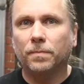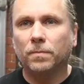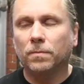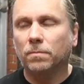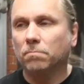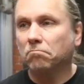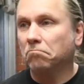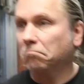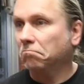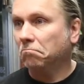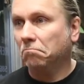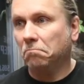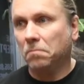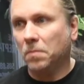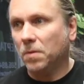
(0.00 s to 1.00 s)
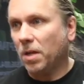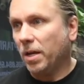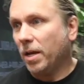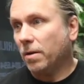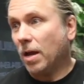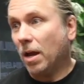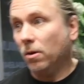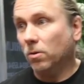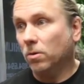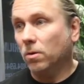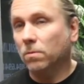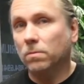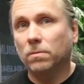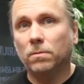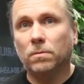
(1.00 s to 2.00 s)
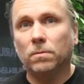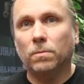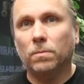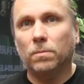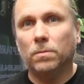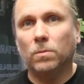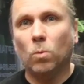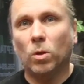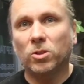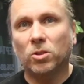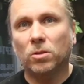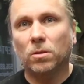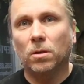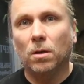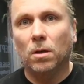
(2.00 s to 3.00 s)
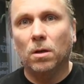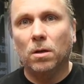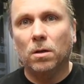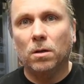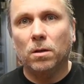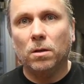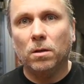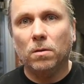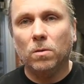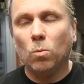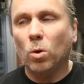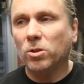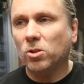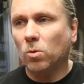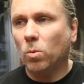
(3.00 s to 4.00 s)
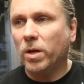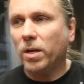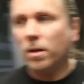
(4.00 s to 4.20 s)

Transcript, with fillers: do you feed it? I don't know. A couple times a week? Once I mean,